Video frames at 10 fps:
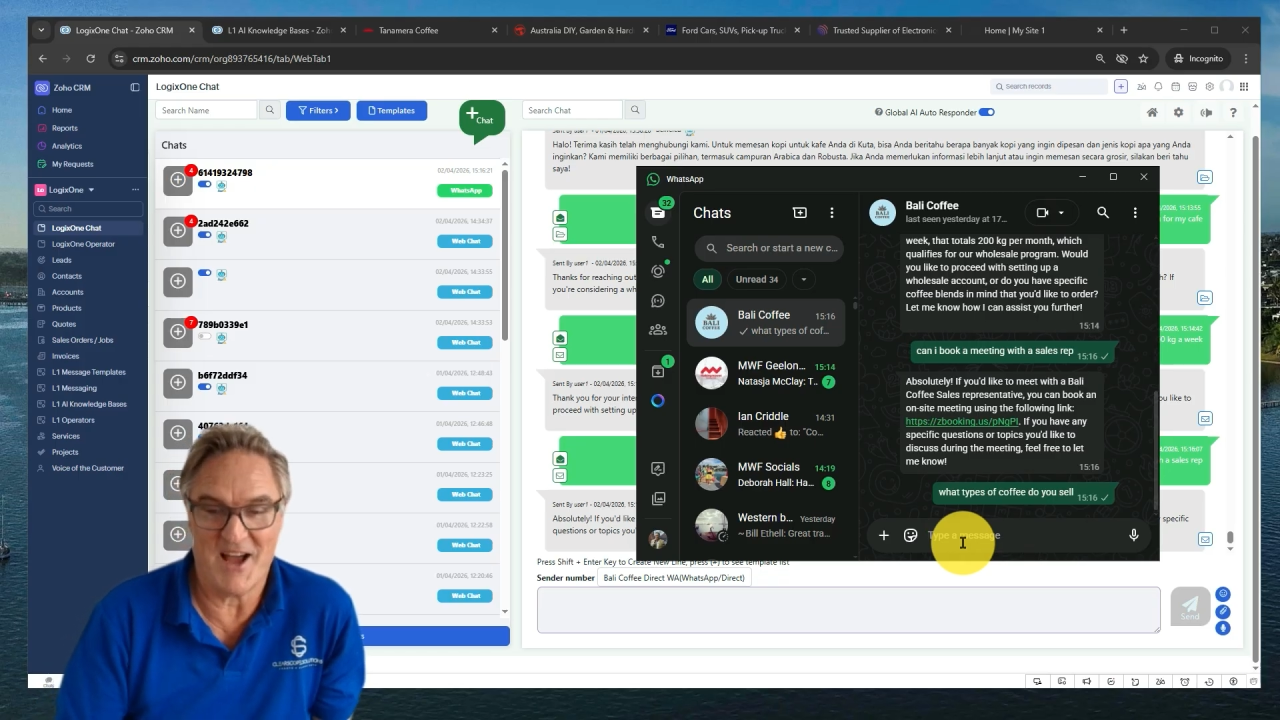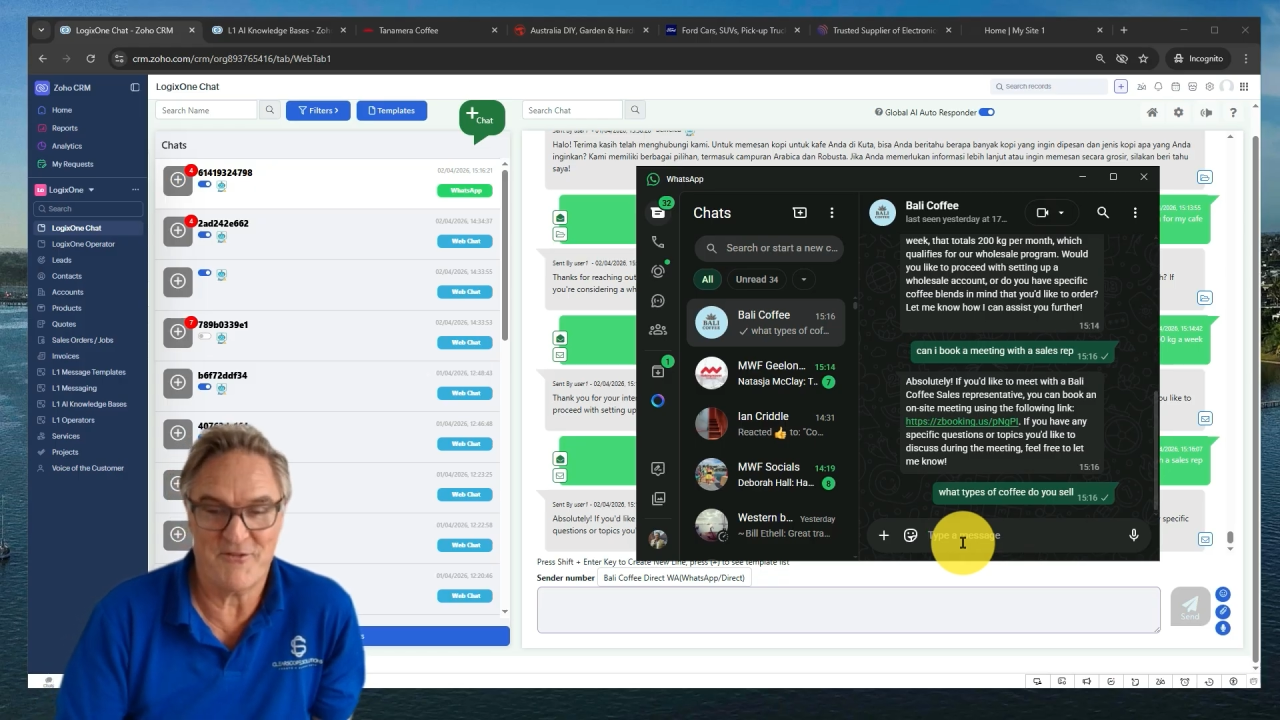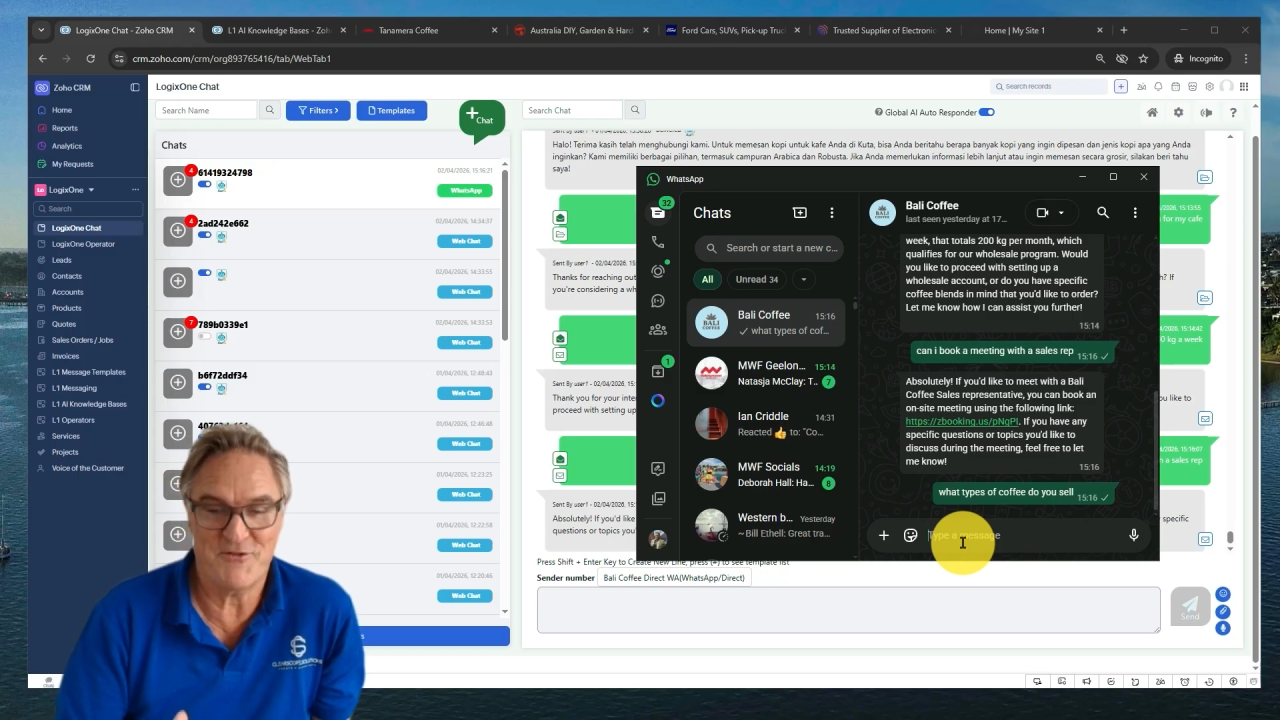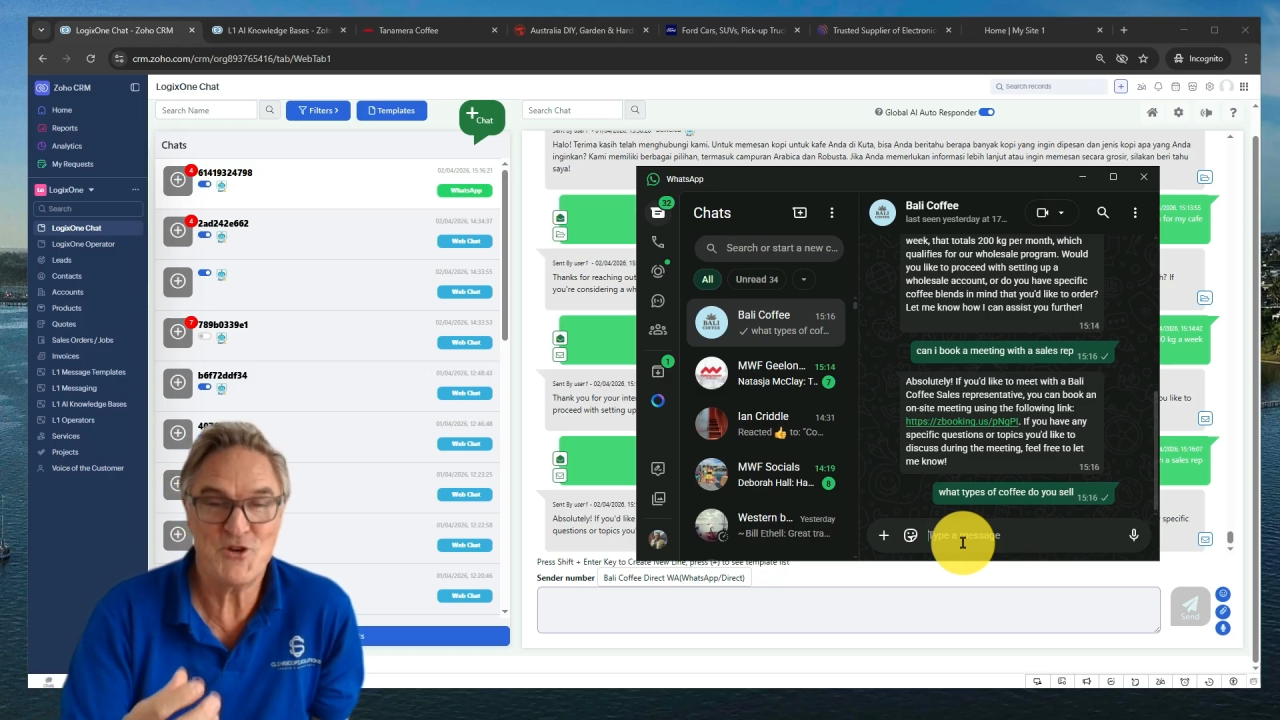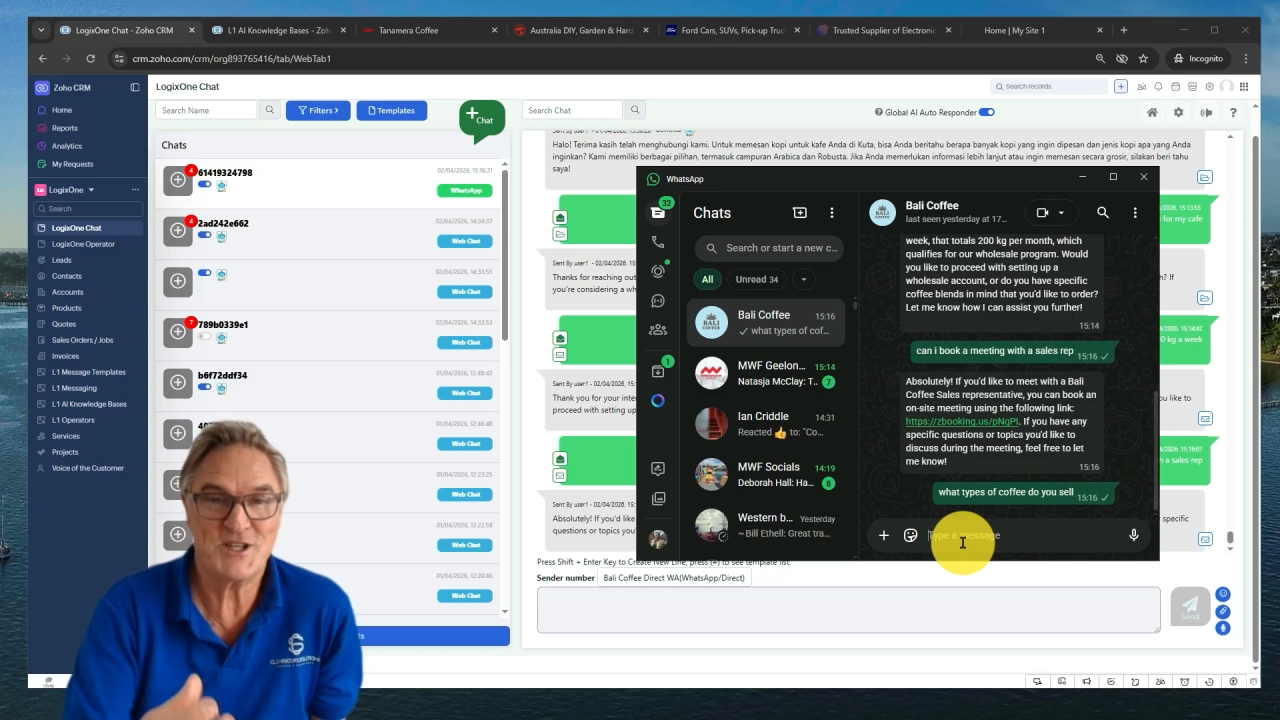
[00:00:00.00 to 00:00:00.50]
a
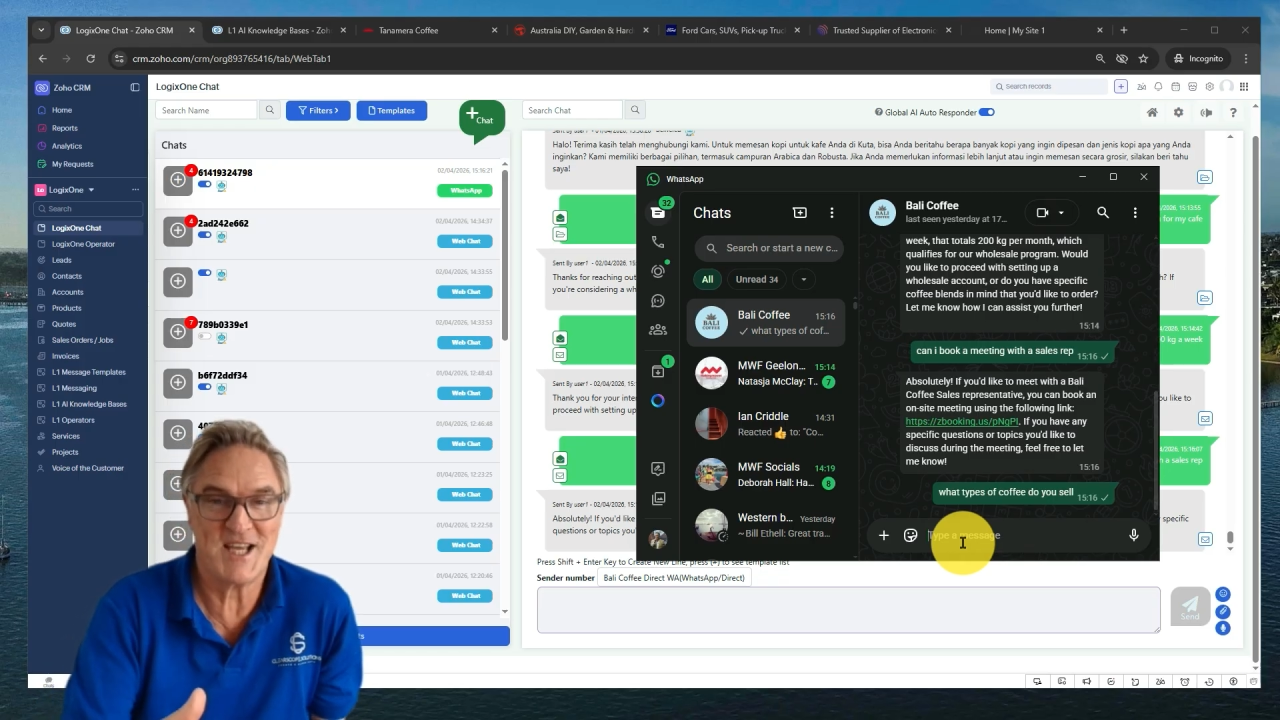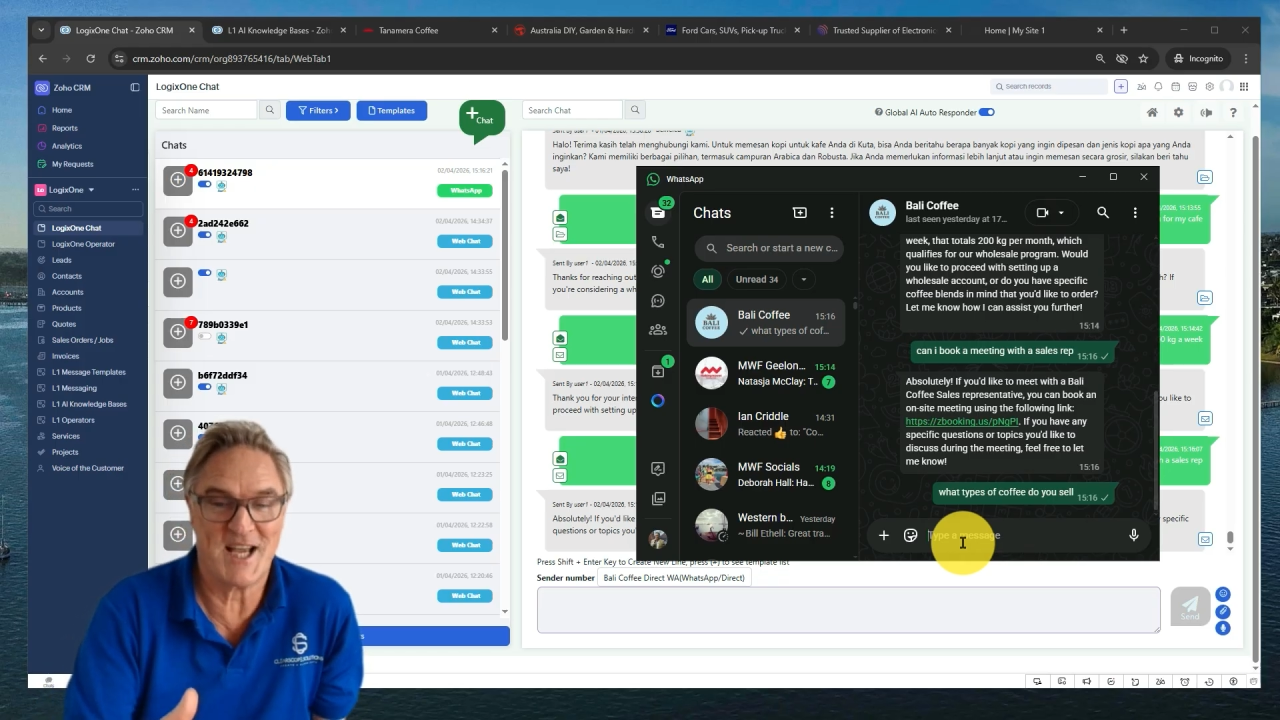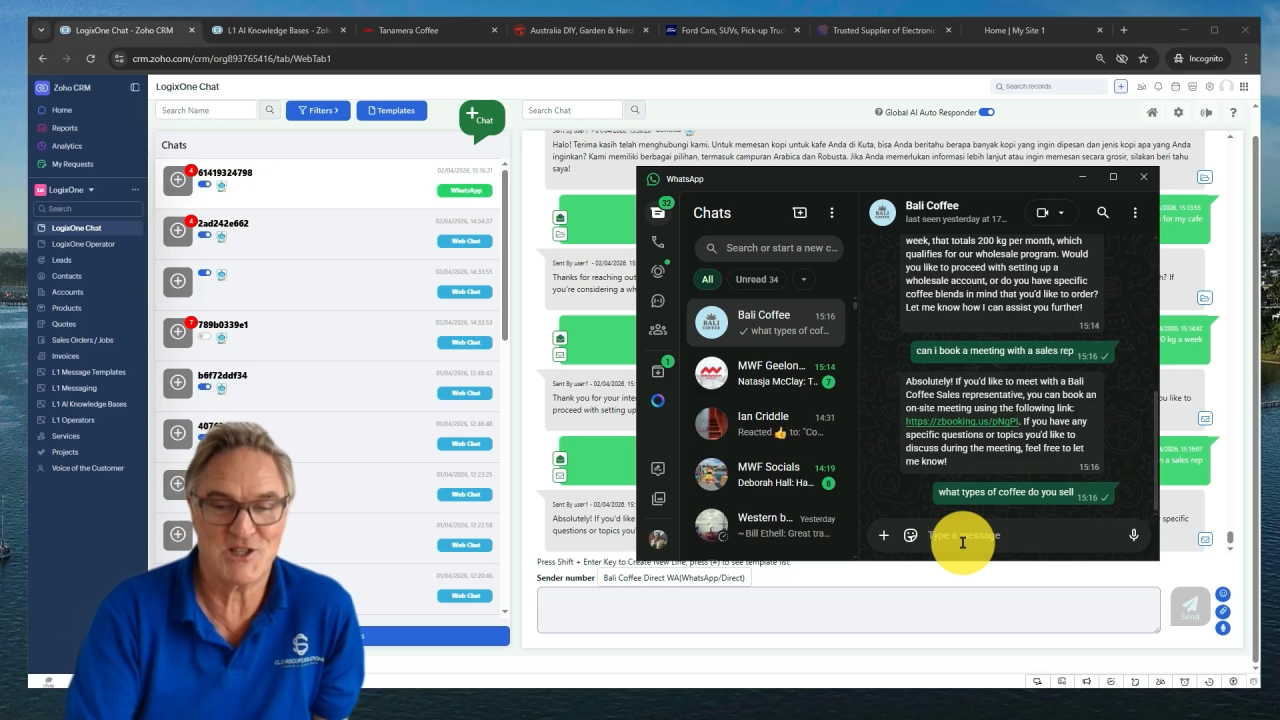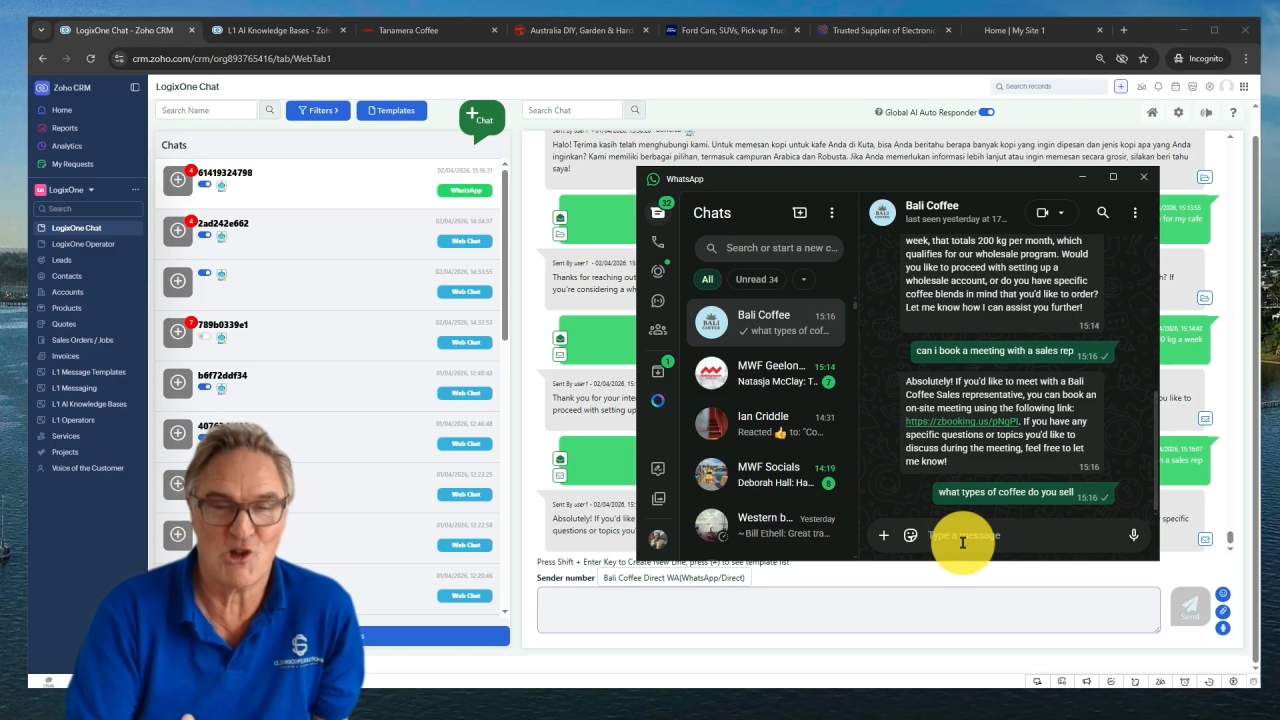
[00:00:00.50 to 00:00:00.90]
few seconds